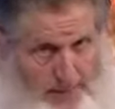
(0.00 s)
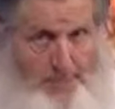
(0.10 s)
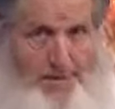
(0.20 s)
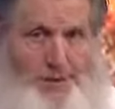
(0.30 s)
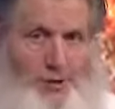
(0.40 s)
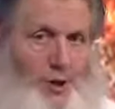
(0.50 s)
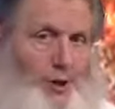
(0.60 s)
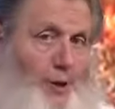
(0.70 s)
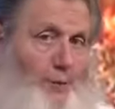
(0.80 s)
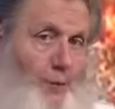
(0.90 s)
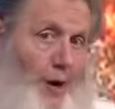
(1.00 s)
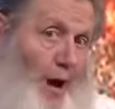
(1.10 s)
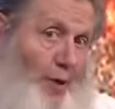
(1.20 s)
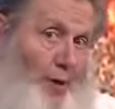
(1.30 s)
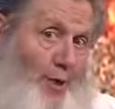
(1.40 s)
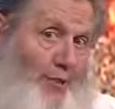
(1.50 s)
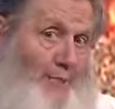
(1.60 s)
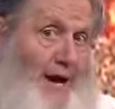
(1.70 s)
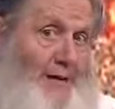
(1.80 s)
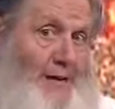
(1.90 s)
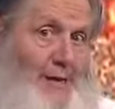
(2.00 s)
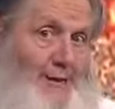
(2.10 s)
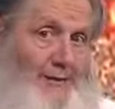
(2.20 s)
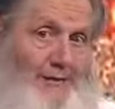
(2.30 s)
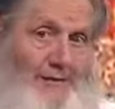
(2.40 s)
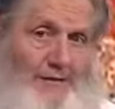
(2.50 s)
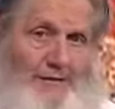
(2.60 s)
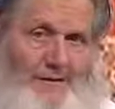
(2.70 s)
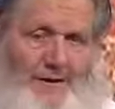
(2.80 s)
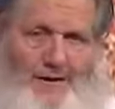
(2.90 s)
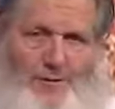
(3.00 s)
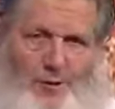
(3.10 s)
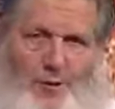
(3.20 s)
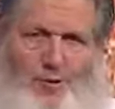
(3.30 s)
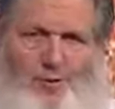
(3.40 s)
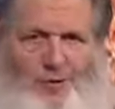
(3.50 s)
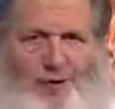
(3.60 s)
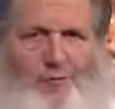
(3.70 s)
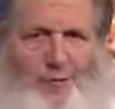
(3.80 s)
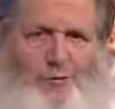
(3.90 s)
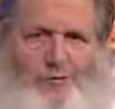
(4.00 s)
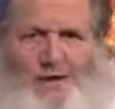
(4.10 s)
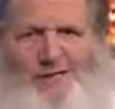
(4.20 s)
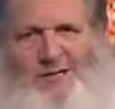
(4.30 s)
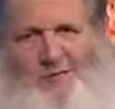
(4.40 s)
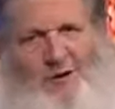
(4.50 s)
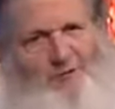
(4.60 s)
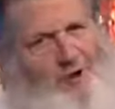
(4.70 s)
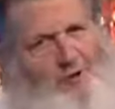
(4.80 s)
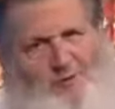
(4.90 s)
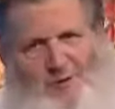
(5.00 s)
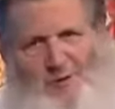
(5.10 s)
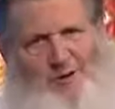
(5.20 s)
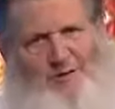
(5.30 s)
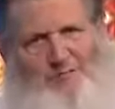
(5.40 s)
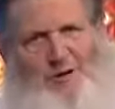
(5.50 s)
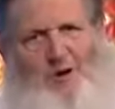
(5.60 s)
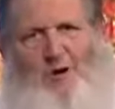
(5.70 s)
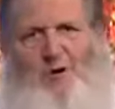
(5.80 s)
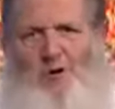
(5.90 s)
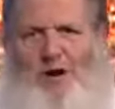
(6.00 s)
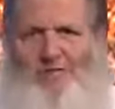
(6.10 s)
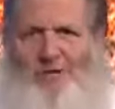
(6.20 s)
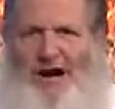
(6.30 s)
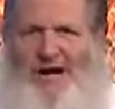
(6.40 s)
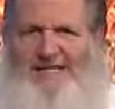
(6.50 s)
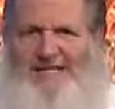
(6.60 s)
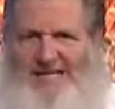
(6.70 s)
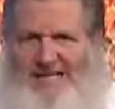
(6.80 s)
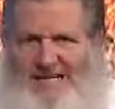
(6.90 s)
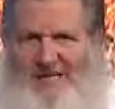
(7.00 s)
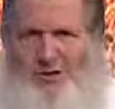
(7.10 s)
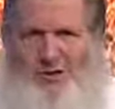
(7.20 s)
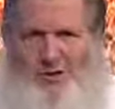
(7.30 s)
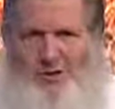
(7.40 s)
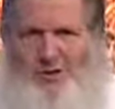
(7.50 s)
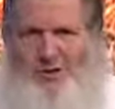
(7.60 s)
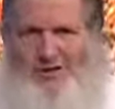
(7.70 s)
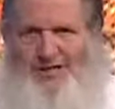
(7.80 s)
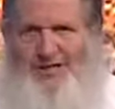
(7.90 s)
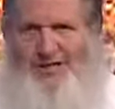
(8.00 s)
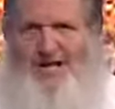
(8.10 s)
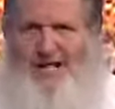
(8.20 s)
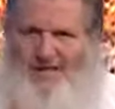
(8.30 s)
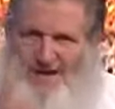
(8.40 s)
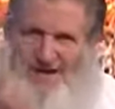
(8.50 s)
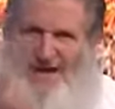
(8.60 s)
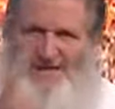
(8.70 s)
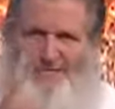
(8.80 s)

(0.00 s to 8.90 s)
maybe, inshallah, it will outweigh the bad deeds. You know, we mentioned in one of our other programs, whoever has an intention to do a good deed, then he